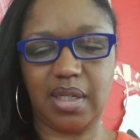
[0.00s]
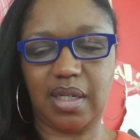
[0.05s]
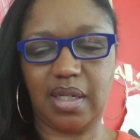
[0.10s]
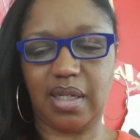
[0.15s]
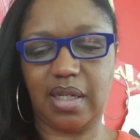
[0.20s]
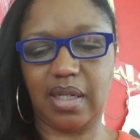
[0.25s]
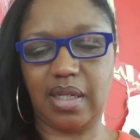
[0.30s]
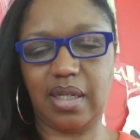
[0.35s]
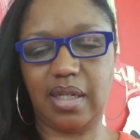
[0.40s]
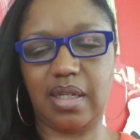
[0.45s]

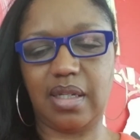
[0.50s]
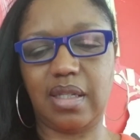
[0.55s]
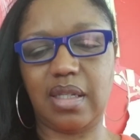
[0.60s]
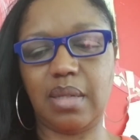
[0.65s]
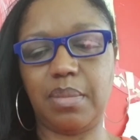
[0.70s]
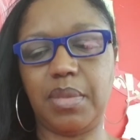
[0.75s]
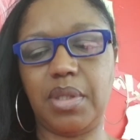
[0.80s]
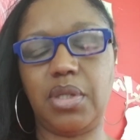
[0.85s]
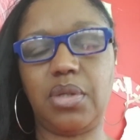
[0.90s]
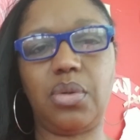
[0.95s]
And
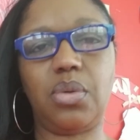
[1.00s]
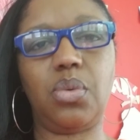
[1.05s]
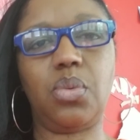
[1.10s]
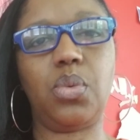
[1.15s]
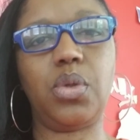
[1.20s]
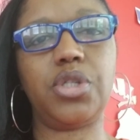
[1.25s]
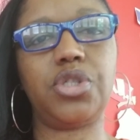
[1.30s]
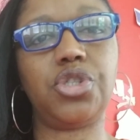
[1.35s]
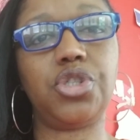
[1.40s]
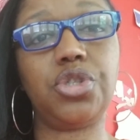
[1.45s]
let me know
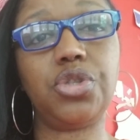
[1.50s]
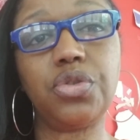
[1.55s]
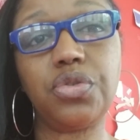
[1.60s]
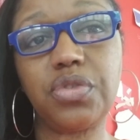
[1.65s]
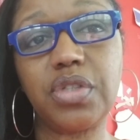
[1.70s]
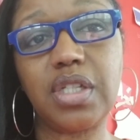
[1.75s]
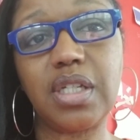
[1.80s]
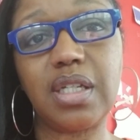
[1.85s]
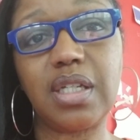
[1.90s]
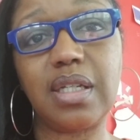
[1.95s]
what you
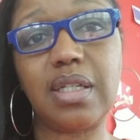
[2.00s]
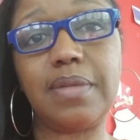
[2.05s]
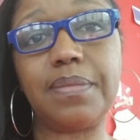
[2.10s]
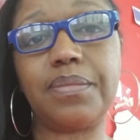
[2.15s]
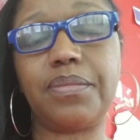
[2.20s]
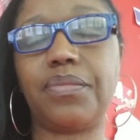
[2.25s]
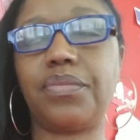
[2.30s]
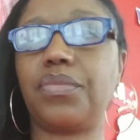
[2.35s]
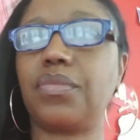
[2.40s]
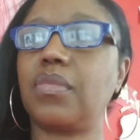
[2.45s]
did
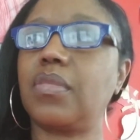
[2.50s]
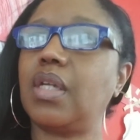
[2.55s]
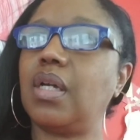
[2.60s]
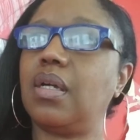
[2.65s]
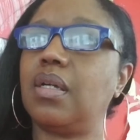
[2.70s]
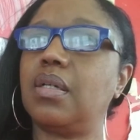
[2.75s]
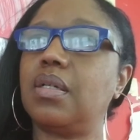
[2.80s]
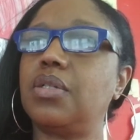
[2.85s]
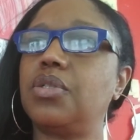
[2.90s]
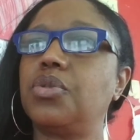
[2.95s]

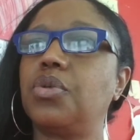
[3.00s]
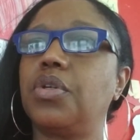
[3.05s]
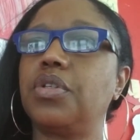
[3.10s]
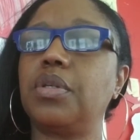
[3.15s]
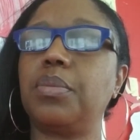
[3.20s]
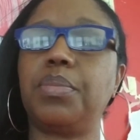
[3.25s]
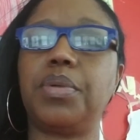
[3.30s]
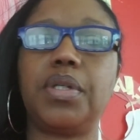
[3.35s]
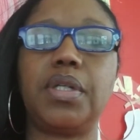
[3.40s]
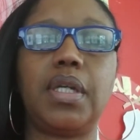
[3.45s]
during
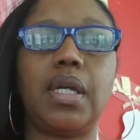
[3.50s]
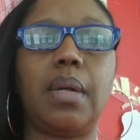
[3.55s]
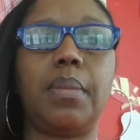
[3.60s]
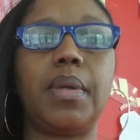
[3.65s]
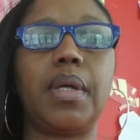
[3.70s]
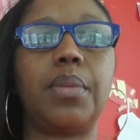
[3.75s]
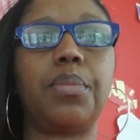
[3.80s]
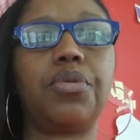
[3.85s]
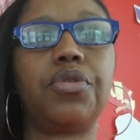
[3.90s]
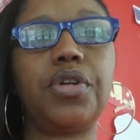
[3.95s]
the
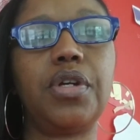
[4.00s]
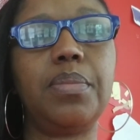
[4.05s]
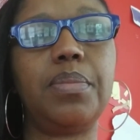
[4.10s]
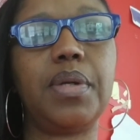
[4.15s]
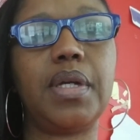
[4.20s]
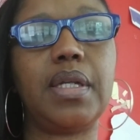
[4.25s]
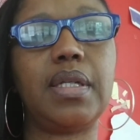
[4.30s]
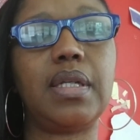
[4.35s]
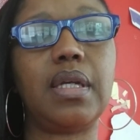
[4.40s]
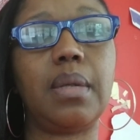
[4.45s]
pandemic,
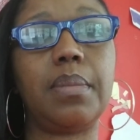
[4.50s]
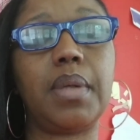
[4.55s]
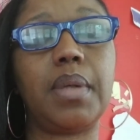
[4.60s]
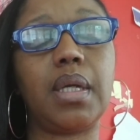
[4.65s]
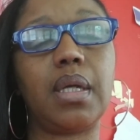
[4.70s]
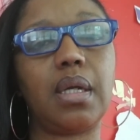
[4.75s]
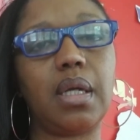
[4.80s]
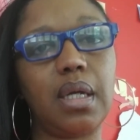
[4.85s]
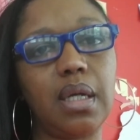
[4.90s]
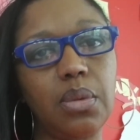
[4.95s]
pre-pandemic,
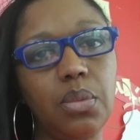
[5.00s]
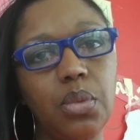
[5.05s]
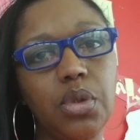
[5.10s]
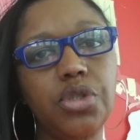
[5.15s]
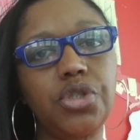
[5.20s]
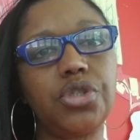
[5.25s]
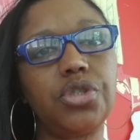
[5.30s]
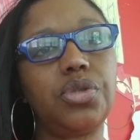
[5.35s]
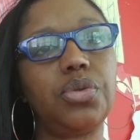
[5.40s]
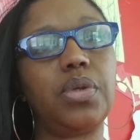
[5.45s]
and
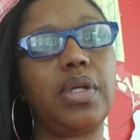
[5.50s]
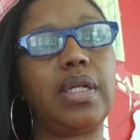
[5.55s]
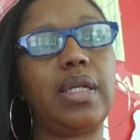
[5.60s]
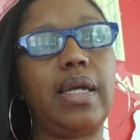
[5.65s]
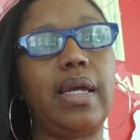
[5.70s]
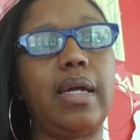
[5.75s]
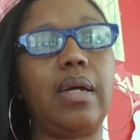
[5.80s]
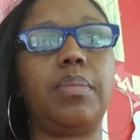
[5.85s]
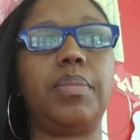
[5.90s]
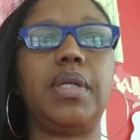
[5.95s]
what you're doing
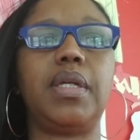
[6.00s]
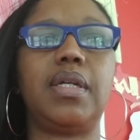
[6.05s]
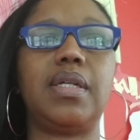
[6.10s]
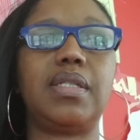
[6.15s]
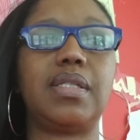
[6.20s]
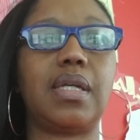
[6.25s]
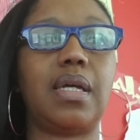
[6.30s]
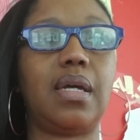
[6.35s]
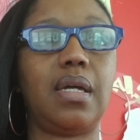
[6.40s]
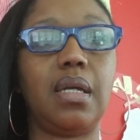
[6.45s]
now,
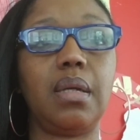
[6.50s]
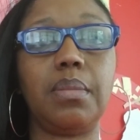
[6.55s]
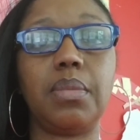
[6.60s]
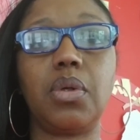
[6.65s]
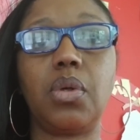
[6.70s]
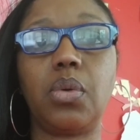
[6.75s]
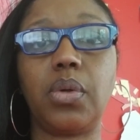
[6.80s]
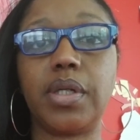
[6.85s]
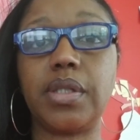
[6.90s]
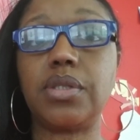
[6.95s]
because I am
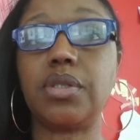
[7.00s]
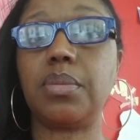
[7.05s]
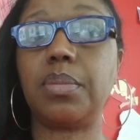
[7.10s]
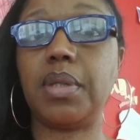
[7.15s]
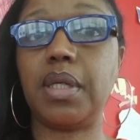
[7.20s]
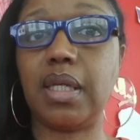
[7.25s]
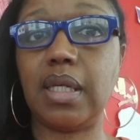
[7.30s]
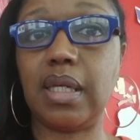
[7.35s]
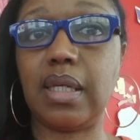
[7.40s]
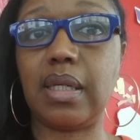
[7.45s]
going to
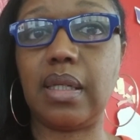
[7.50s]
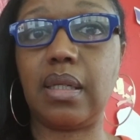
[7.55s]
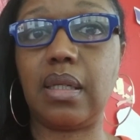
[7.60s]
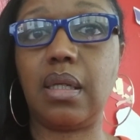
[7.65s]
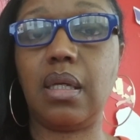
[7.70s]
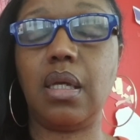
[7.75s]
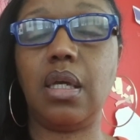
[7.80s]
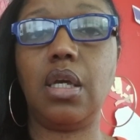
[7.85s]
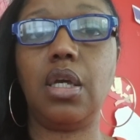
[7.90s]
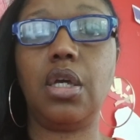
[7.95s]
begin
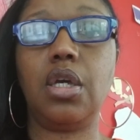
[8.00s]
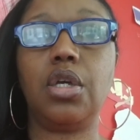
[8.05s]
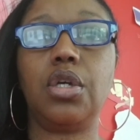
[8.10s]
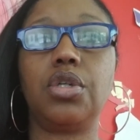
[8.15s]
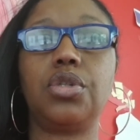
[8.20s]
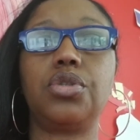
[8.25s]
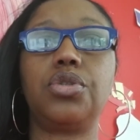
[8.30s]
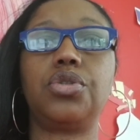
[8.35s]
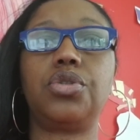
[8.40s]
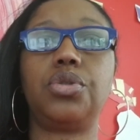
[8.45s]

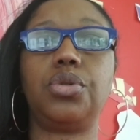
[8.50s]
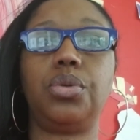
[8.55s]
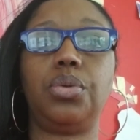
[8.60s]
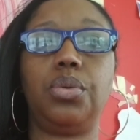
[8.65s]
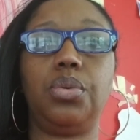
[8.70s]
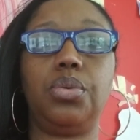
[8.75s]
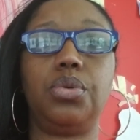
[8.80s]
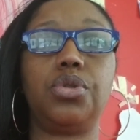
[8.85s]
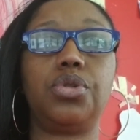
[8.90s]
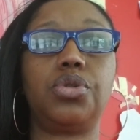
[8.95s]

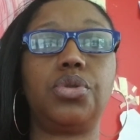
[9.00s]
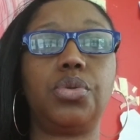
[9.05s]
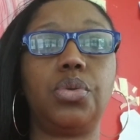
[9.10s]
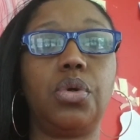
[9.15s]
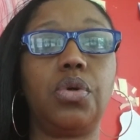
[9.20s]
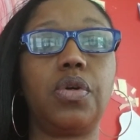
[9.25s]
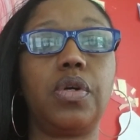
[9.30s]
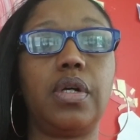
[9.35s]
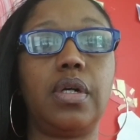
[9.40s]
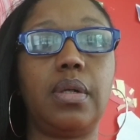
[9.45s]
to
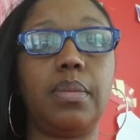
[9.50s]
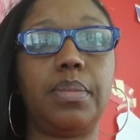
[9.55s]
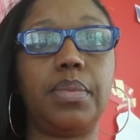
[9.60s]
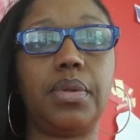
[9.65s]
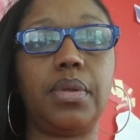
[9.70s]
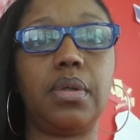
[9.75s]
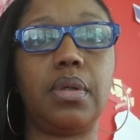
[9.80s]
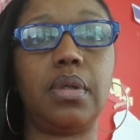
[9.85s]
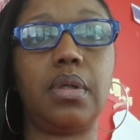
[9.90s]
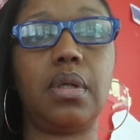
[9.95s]
store up
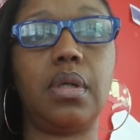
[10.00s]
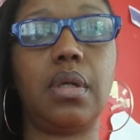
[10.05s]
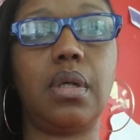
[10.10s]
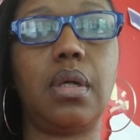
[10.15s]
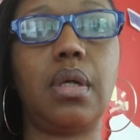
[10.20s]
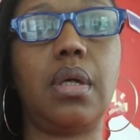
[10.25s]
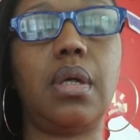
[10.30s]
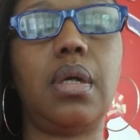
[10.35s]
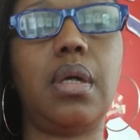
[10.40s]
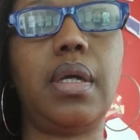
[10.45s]

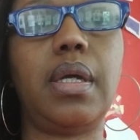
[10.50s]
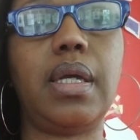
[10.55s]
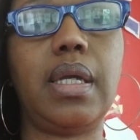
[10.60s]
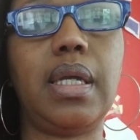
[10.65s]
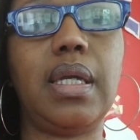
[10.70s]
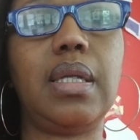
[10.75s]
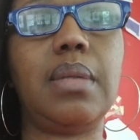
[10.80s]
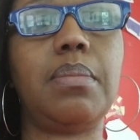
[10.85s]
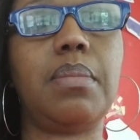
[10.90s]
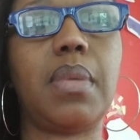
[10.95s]

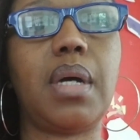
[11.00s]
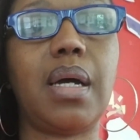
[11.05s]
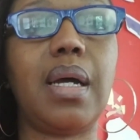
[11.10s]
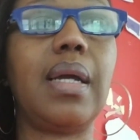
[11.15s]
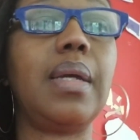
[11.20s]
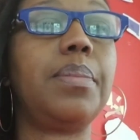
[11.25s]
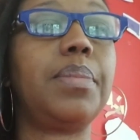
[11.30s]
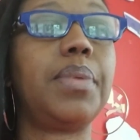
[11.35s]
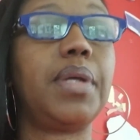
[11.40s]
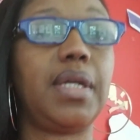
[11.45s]
in
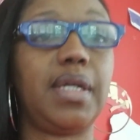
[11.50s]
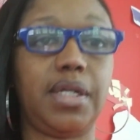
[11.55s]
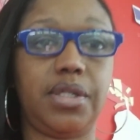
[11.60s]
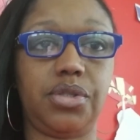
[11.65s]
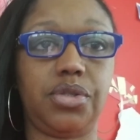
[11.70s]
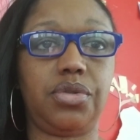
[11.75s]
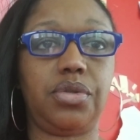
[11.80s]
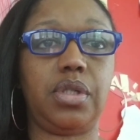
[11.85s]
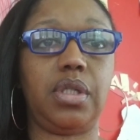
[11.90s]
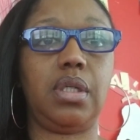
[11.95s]
my
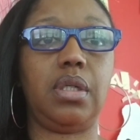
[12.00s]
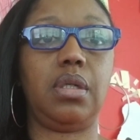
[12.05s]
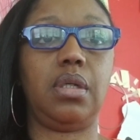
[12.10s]
pantry